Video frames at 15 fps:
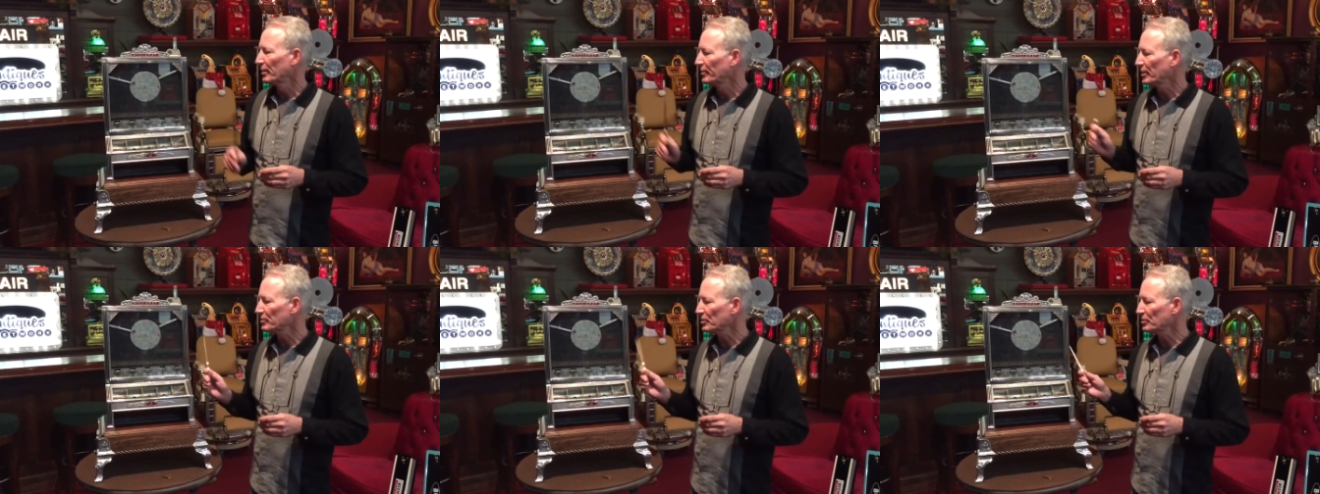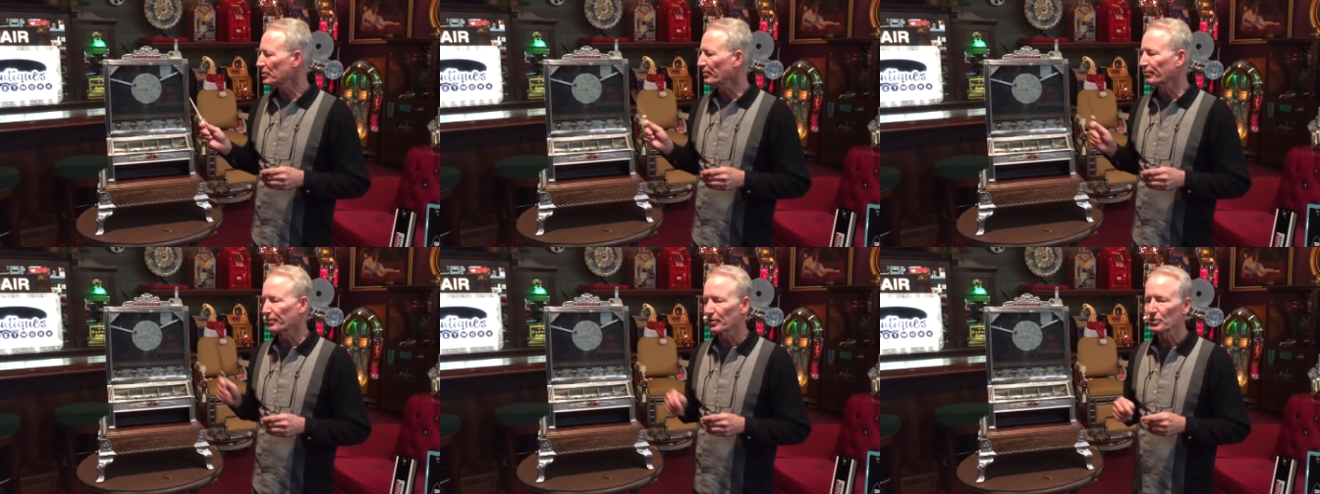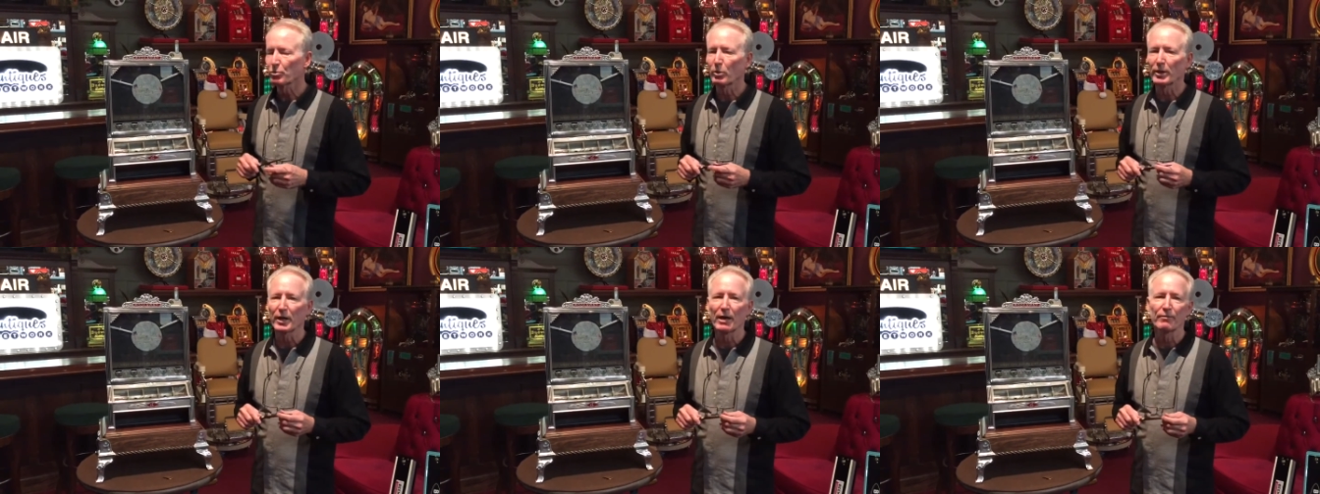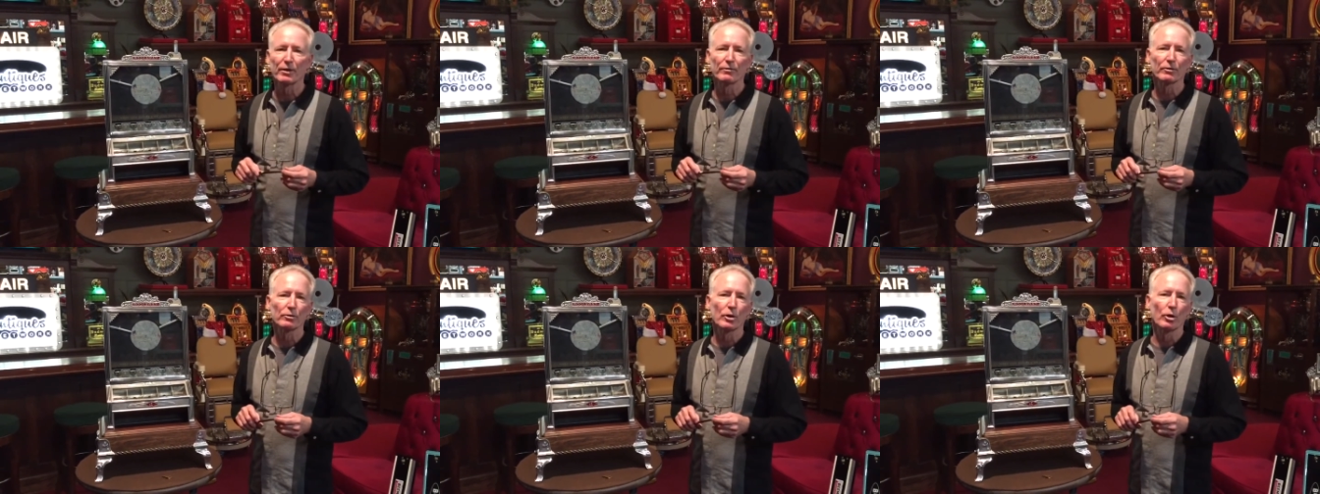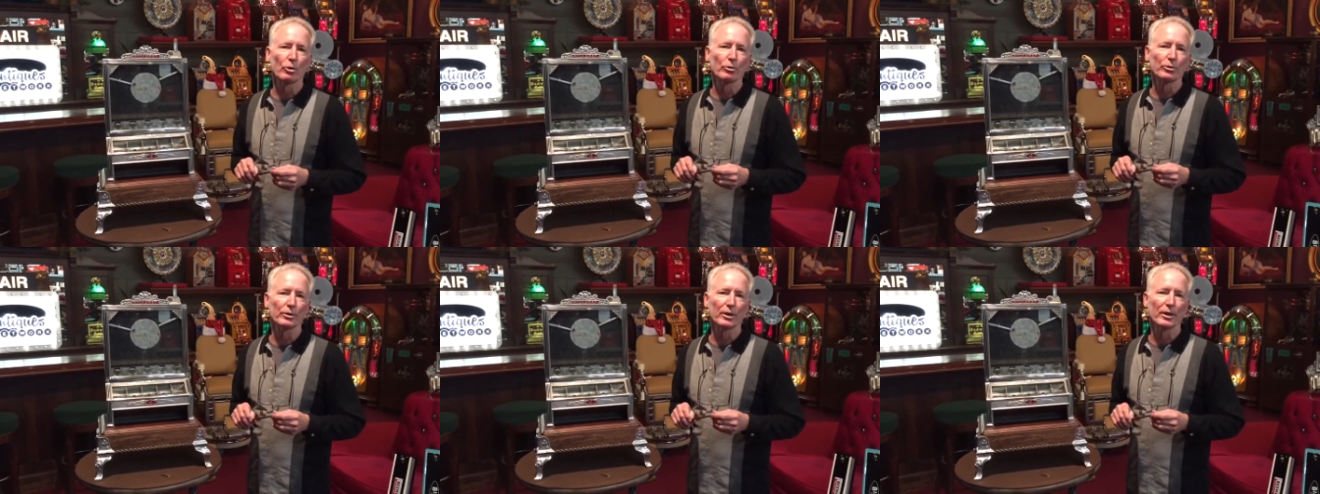This is the first one I've ever
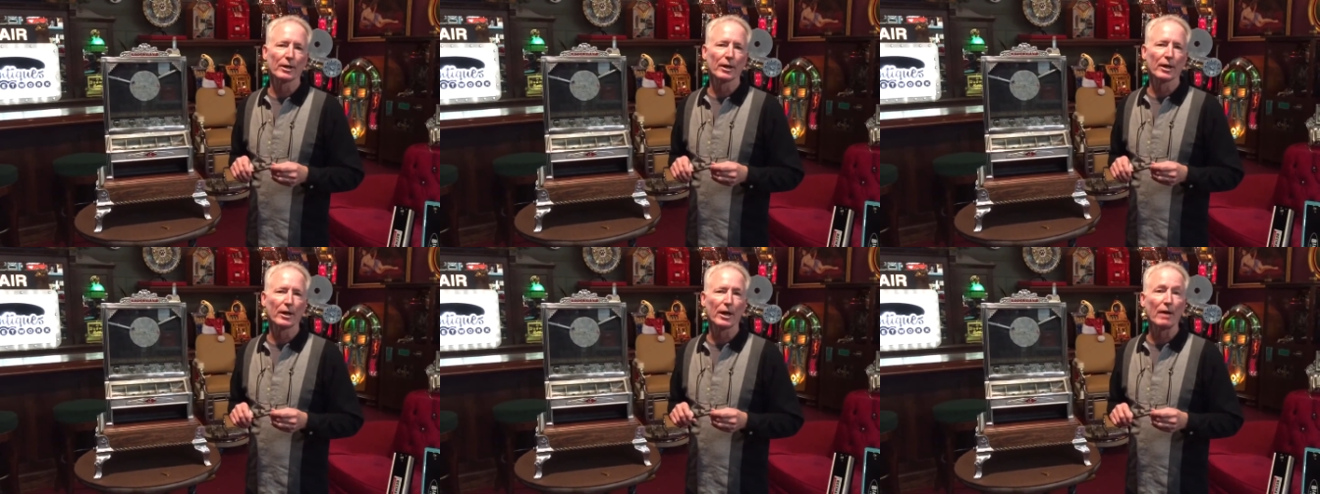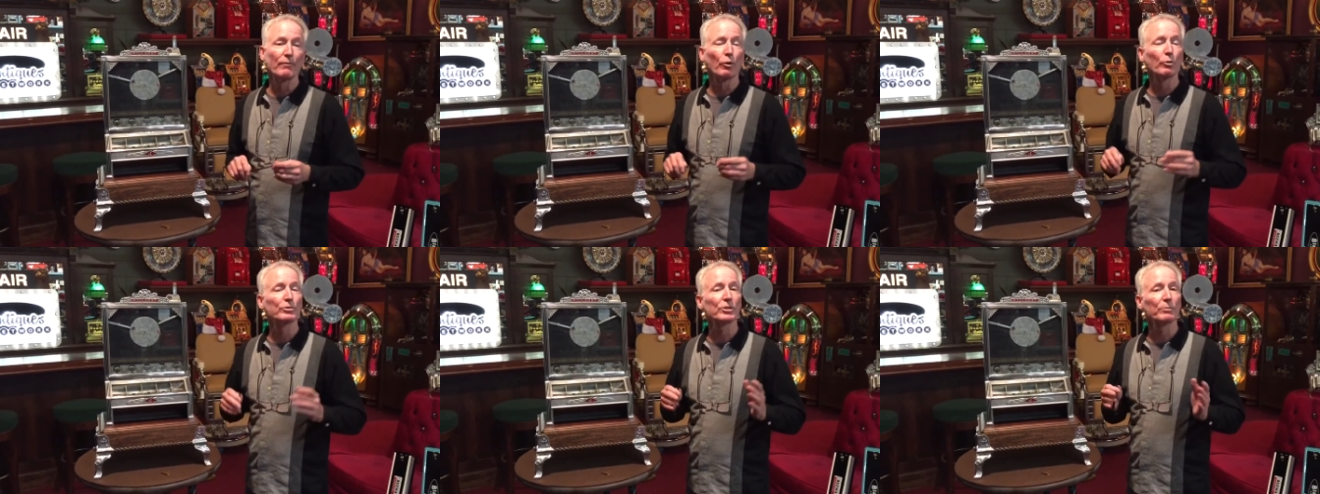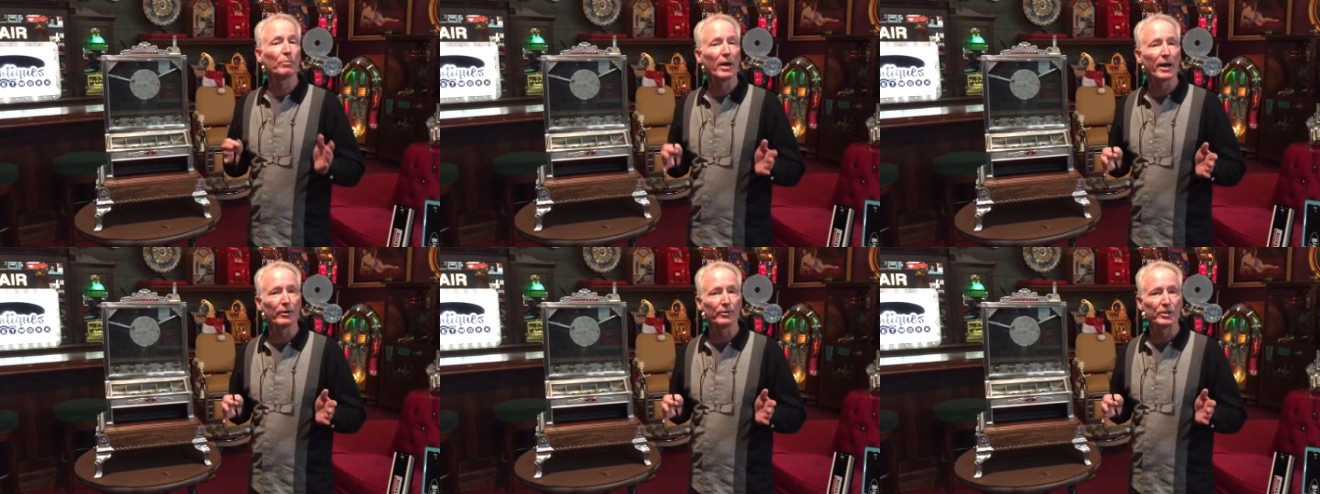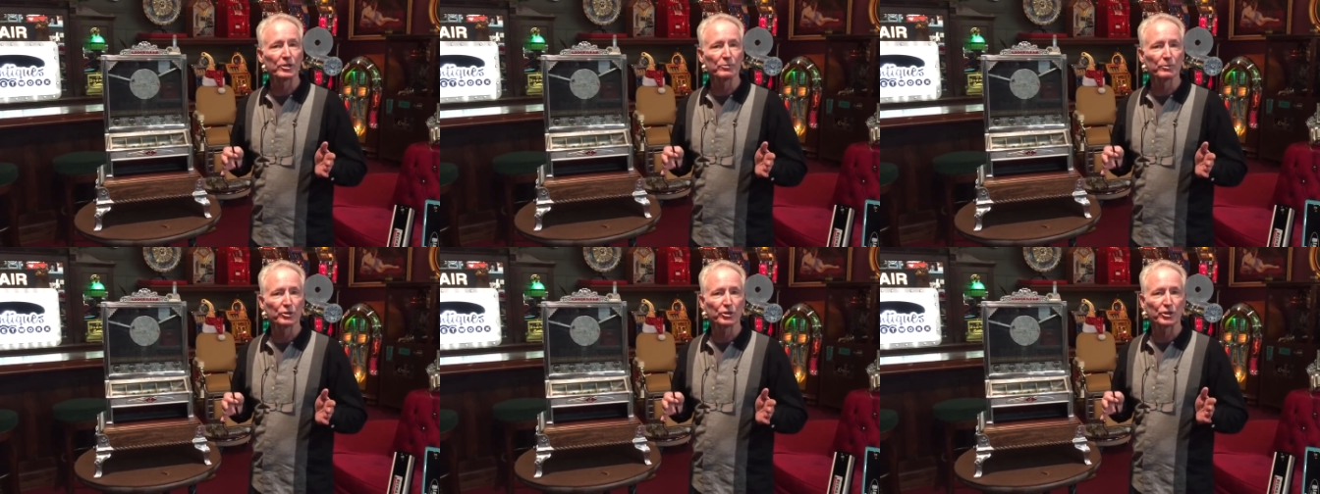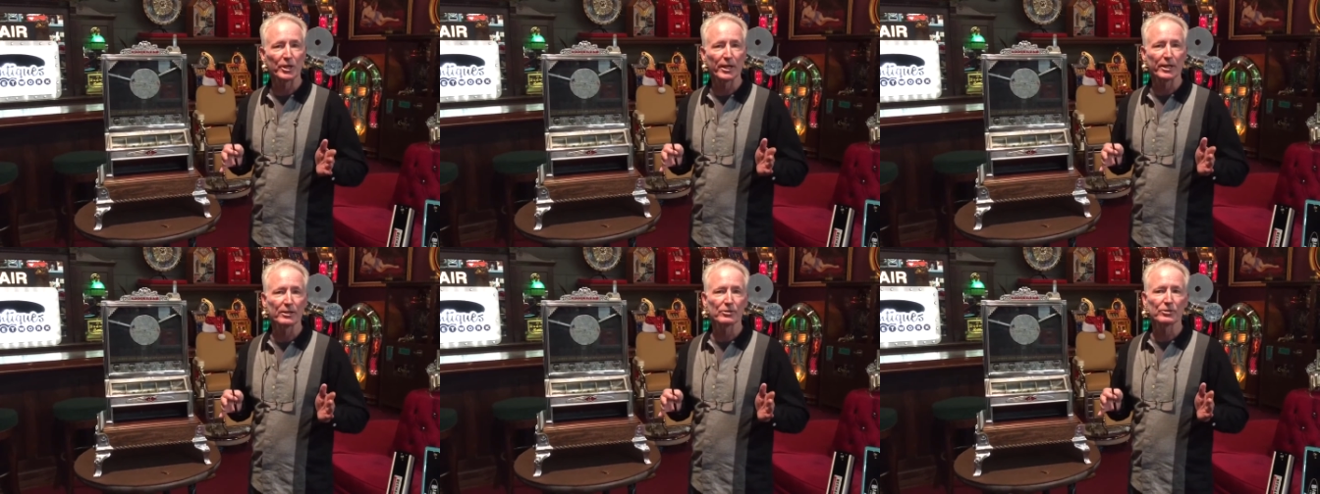owned. Uh, I've always admired these
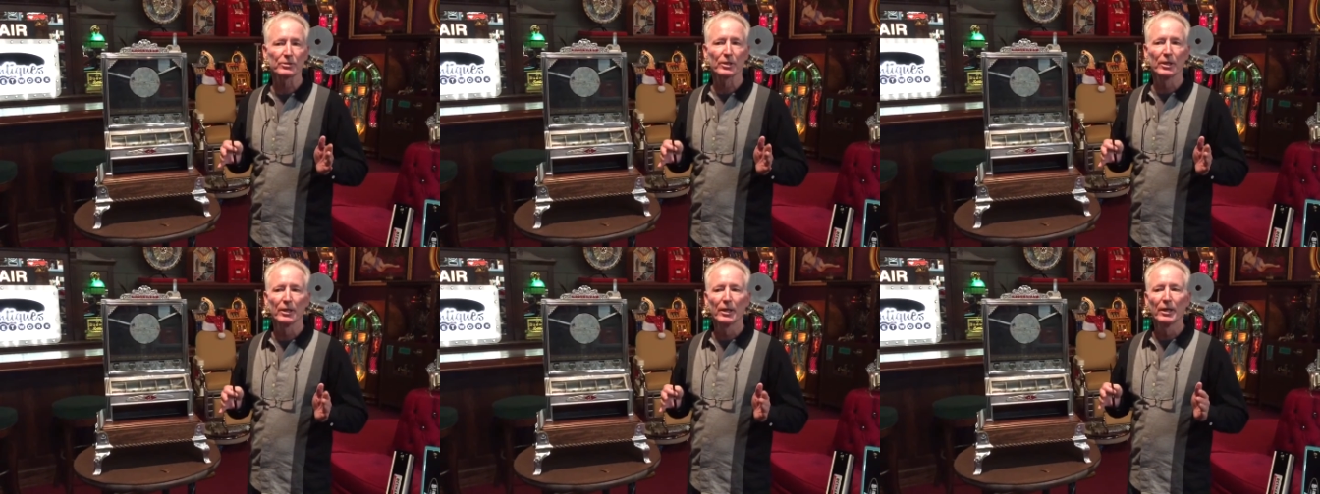machines.